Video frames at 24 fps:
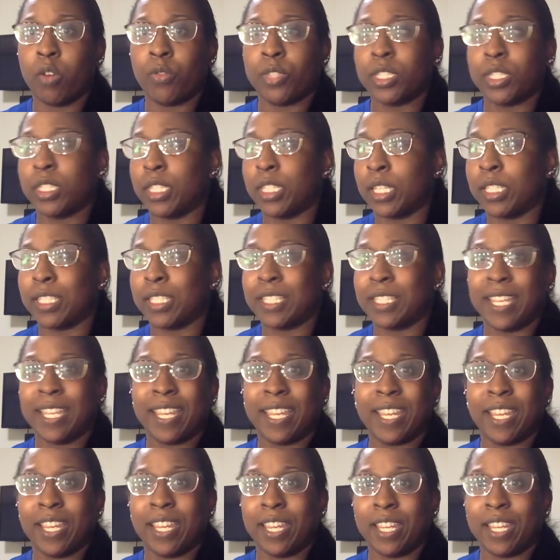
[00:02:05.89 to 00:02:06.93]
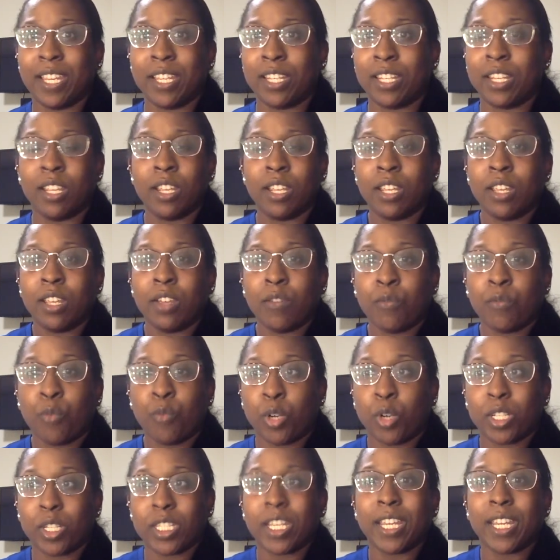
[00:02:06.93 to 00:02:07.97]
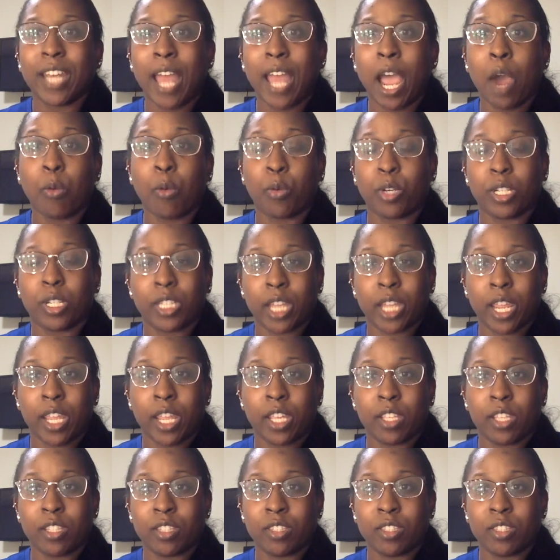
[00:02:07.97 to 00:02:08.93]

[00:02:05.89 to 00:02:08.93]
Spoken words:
16, 14-hour days.